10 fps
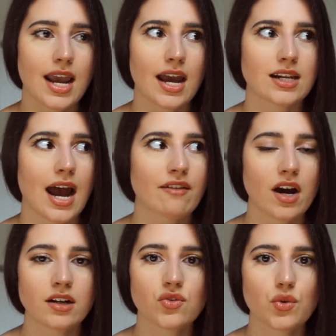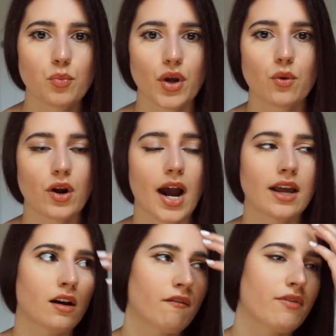And I've gotten to a point where
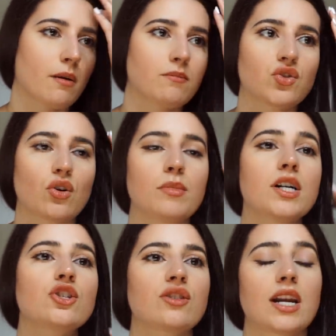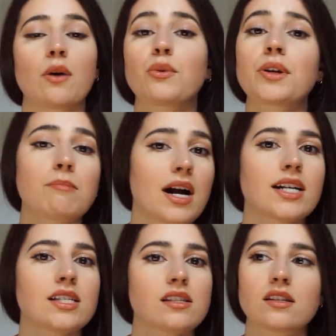I love them so much that I wouldn't
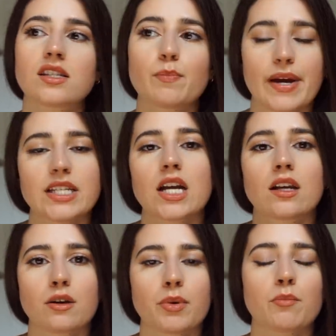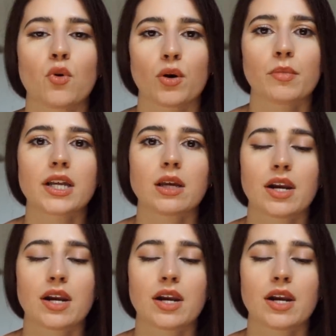mind spending a little bit more money,